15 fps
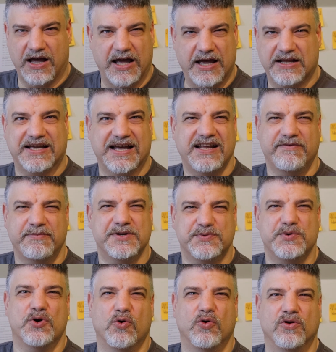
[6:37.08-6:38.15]
It kind of means
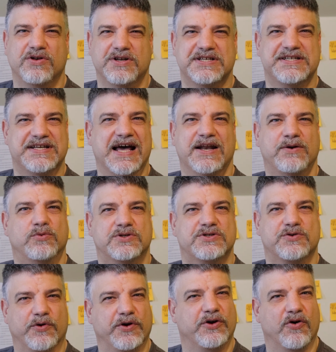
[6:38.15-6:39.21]
we all understand what's
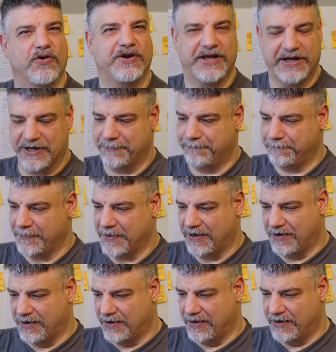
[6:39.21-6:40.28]
going on here.
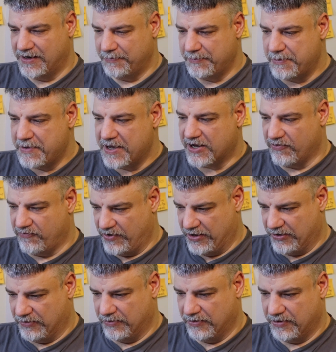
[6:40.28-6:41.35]
Let me make it
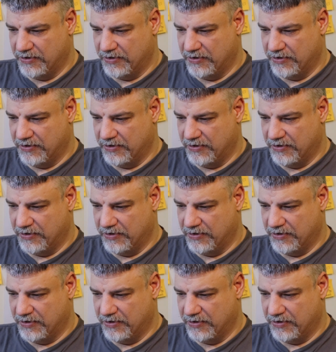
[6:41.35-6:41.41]
real.